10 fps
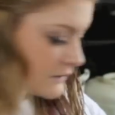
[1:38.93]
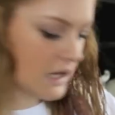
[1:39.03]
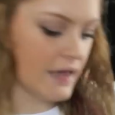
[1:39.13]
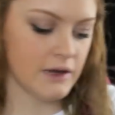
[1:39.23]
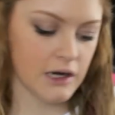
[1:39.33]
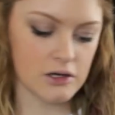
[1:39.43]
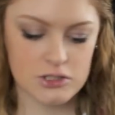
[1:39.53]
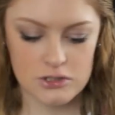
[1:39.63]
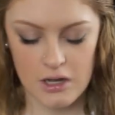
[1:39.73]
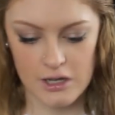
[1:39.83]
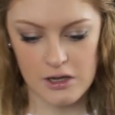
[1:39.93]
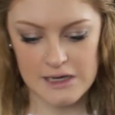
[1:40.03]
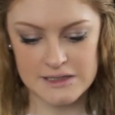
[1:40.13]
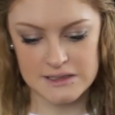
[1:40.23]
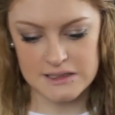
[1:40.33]
And then I also got you
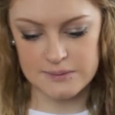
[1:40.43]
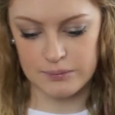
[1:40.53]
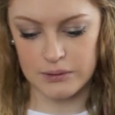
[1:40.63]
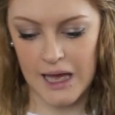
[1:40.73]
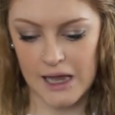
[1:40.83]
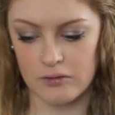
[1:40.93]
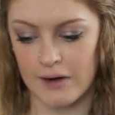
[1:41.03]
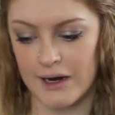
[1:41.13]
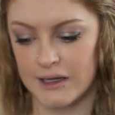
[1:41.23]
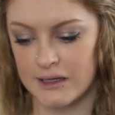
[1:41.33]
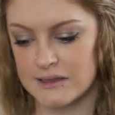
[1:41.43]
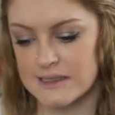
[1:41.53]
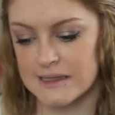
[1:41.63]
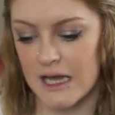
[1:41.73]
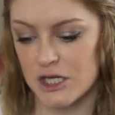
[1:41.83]
guys this Black
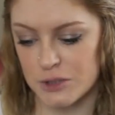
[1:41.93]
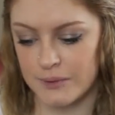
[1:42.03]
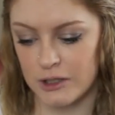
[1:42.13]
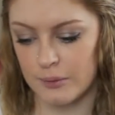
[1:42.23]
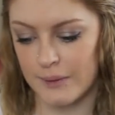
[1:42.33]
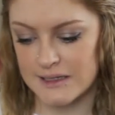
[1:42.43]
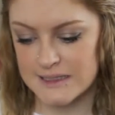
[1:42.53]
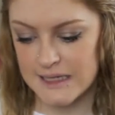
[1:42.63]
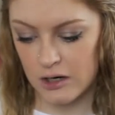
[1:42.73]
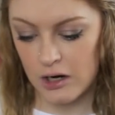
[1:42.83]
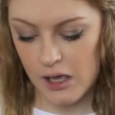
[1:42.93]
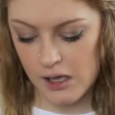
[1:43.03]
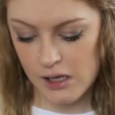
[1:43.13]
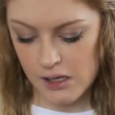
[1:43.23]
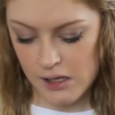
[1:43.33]
Radiance Lash Appeal
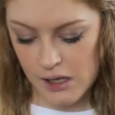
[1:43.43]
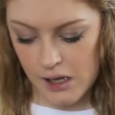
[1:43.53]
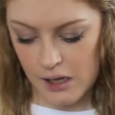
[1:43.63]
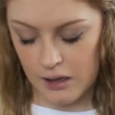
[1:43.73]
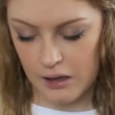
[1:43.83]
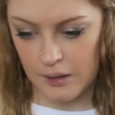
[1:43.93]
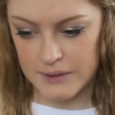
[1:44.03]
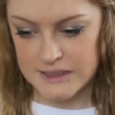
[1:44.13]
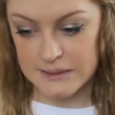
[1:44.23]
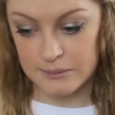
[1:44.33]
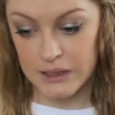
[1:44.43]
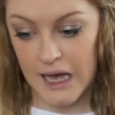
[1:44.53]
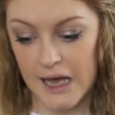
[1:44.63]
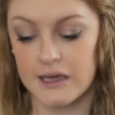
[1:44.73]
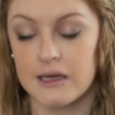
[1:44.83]
Mascara. Um, it's in
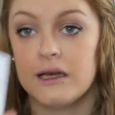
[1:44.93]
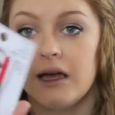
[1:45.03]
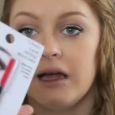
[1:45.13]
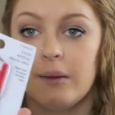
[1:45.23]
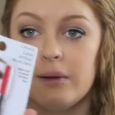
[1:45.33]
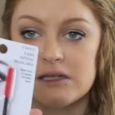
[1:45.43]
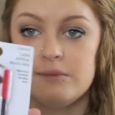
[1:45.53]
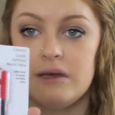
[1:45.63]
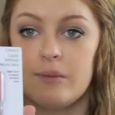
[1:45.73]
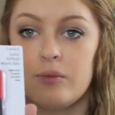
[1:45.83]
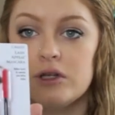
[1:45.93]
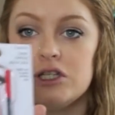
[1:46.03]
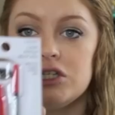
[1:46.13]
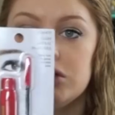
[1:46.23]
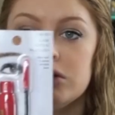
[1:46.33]
black and I picked me up one
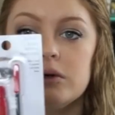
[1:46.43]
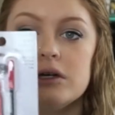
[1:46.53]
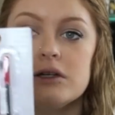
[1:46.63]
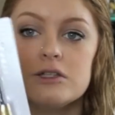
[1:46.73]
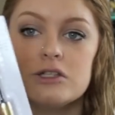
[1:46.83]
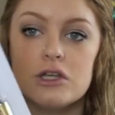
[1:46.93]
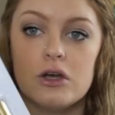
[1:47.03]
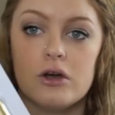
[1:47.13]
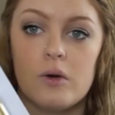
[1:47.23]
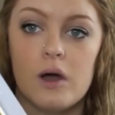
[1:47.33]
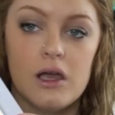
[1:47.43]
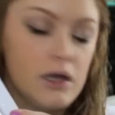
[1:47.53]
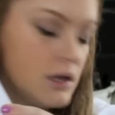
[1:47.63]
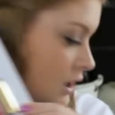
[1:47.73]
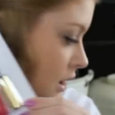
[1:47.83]
too. So
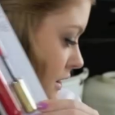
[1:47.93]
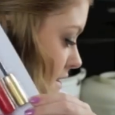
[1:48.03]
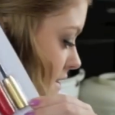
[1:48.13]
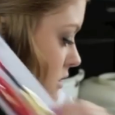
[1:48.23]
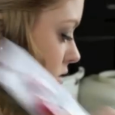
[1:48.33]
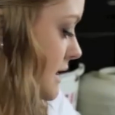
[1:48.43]
this goes